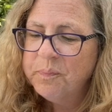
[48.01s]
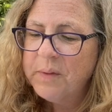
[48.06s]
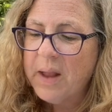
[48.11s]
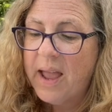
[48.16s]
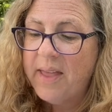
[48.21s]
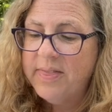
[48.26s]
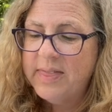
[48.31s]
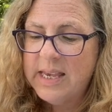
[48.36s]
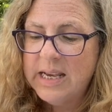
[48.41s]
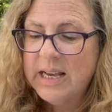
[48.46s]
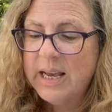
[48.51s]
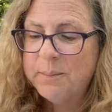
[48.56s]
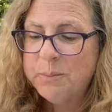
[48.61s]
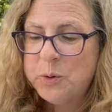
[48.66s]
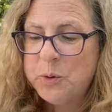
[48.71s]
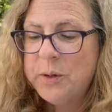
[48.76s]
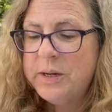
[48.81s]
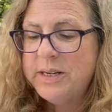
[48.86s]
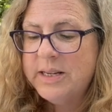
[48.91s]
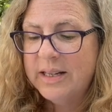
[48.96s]
I think I'm
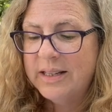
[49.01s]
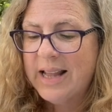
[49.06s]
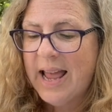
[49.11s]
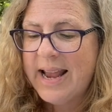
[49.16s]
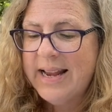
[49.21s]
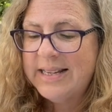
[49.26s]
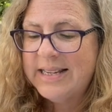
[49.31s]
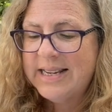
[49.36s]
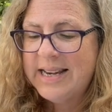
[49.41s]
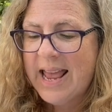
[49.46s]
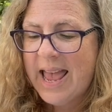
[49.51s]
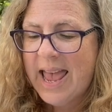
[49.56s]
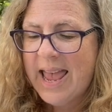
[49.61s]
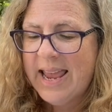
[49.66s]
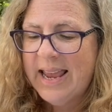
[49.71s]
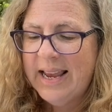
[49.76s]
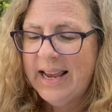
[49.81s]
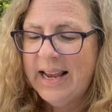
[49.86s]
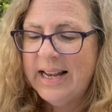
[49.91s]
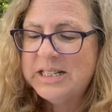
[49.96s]
going to like
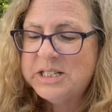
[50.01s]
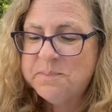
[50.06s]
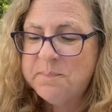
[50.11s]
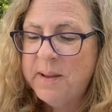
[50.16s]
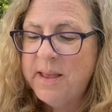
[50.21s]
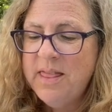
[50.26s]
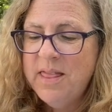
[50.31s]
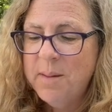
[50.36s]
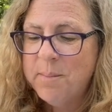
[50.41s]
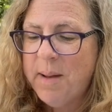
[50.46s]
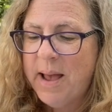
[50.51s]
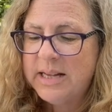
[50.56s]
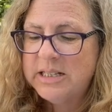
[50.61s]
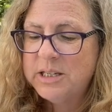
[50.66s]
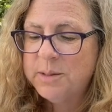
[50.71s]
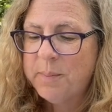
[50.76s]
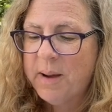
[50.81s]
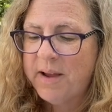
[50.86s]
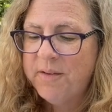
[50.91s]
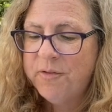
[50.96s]
today. It's been the
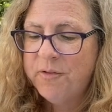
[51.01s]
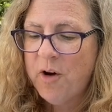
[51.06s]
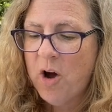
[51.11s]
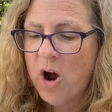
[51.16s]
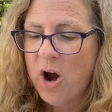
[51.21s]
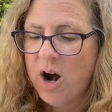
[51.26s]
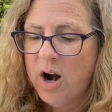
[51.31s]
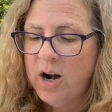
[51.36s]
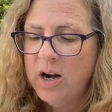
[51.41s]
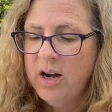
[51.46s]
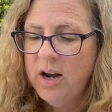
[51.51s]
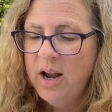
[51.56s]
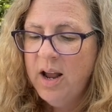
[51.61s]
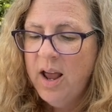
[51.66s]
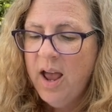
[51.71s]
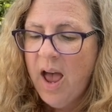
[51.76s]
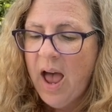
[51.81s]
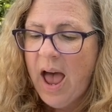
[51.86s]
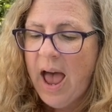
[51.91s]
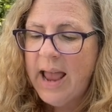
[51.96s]
best by far.
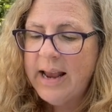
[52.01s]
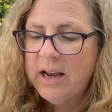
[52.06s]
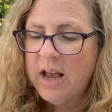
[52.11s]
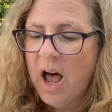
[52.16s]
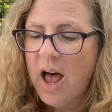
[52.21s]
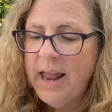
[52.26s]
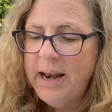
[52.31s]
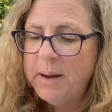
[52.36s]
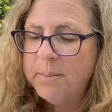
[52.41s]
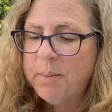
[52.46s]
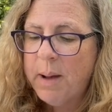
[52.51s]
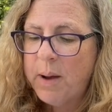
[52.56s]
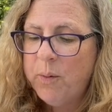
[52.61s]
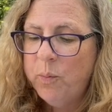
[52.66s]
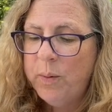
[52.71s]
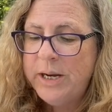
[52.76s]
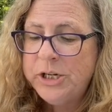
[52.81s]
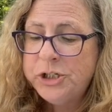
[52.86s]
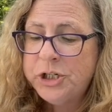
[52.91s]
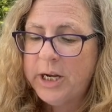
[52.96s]
I got it by
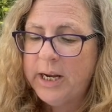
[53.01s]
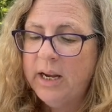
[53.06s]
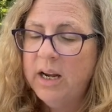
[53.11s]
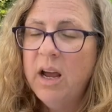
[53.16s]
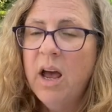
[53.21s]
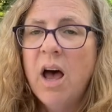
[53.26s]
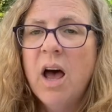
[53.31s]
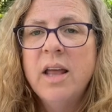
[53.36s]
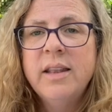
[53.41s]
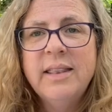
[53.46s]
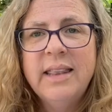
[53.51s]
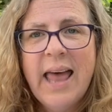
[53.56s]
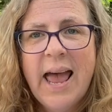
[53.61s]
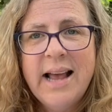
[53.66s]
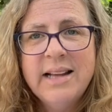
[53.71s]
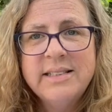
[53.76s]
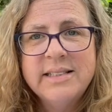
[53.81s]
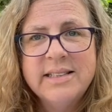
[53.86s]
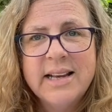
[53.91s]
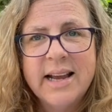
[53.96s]
wishing on
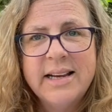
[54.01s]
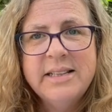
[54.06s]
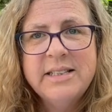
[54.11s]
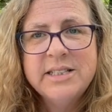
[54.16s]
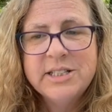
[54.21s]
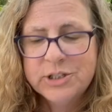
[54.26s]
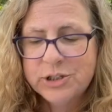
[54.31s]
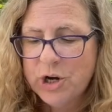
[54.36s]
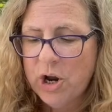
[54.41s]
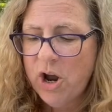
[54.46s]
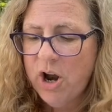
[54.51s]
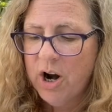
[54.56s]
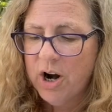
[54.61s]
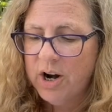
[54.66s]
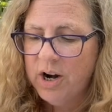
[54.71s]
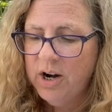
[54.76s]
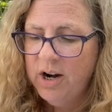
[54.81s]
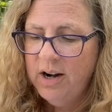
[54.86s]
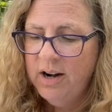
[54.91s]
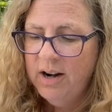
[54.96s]
last night's
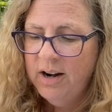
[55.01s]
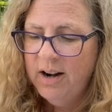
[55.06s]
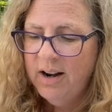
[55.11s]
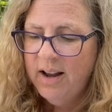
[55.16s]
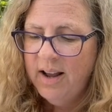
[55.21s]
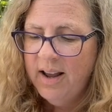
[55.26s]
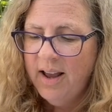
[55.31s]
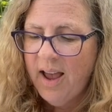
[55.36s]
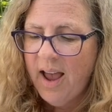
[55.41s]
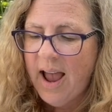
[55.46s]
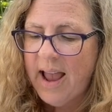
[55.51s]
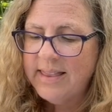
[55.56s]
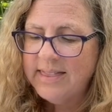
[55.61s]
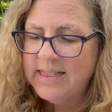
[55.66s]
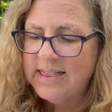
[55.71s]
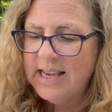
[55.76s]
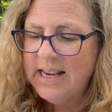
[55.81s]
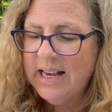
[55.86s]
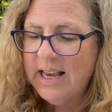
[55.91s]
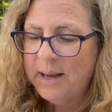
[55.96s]
star. I
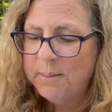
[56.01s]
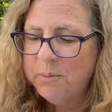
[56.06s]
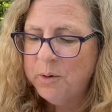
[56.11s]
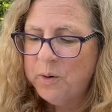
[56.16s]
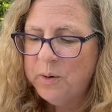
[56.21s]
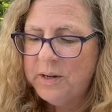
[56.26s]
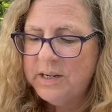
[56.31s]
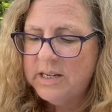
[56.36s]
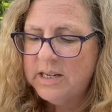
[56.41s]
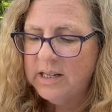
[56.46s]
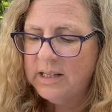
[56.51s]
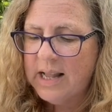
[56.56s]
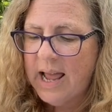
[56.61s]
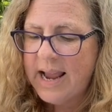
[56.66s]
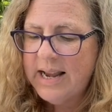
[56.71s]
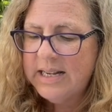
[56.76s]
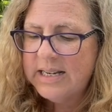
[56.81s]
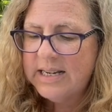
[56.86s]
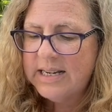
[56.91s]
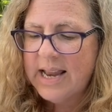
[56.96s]
think I'm going to
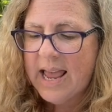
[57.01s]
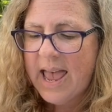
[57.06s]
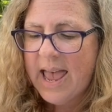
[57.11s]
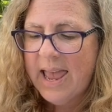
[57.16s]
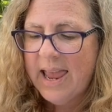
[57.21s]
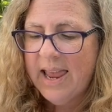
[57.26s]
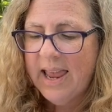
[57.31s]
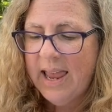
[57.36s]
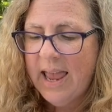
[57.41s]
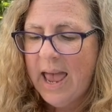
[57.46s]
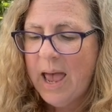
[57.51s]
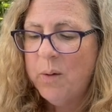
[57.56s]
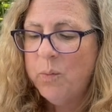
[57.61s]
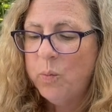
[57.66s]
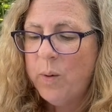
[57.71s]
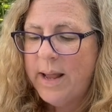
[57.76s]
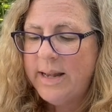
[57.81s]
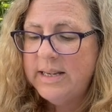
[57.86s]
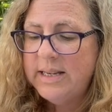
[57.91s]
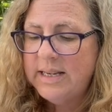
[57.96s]
like today, and
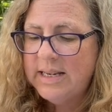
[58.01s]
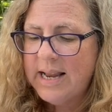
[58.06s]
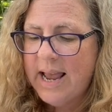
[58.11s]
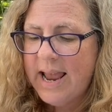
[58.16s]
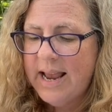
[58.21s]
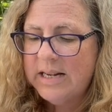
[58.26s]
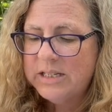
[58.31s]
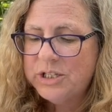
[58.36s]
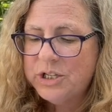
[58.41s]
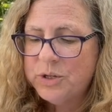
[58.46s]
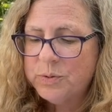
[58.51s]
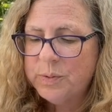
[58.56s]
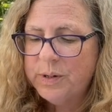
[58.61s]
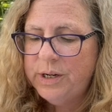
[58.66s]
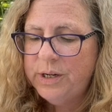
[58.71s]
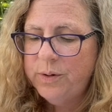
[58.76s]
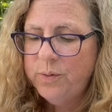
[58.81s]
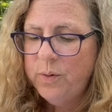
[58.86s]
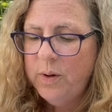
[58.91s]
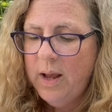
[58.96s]
when today is
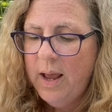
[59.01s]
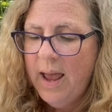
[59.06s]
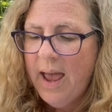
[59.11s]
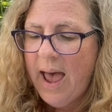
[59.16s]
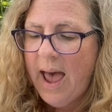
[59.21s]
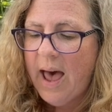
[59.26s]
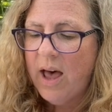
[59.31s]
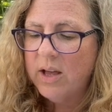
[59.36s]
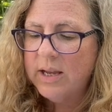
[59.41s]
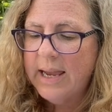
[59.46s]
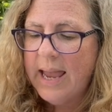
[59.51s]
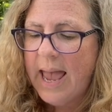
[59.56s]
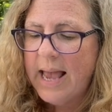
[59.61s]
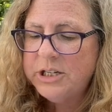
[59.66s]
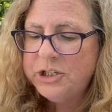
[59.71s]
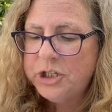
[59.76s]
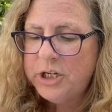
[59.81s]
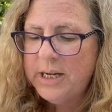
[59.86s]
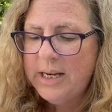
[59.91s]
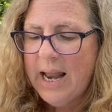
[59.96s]
through, I'll
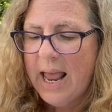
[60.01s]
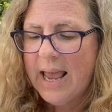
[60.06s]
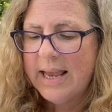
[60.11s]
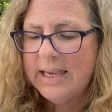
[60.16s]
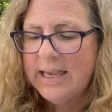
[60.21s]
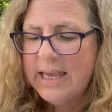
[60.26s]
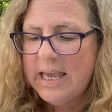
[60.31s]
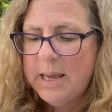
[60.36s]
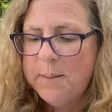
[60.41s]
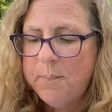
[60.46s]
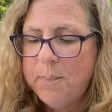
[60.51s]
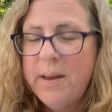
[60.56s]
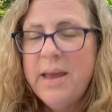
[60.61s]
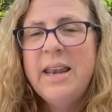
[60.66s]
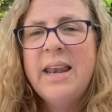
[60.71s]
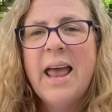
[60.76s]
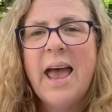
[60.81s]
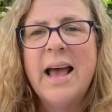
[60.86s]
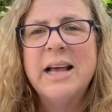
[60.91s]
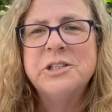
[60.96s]
catch it and keep
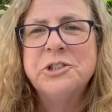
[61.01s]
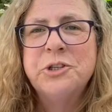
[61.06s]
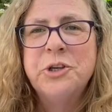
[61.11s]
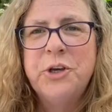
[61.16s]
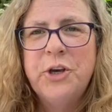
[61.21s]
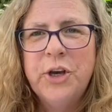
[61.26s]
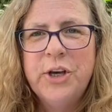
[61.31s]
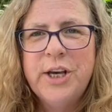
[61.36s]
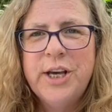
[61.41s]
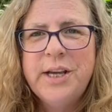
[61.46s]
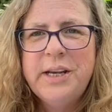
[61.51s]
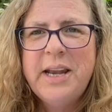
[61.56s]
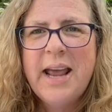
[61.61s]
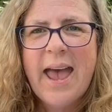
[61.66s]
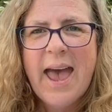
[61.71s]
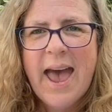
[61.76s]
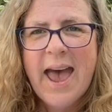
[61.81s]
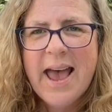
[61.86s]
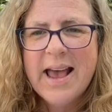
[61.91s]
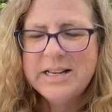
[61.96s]
it as good
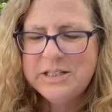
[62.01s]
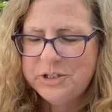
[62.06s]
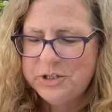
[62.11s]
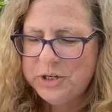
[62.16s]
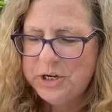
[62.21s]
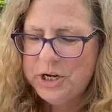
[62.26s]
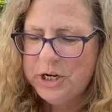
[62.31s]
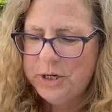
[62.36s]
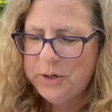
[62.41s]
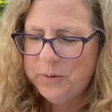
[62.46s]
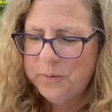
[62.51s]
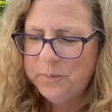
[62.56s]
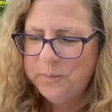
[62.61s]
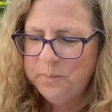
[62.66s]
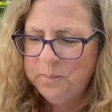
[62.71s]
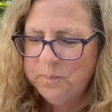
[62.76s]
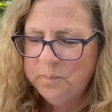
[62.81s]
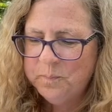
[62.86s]
as new.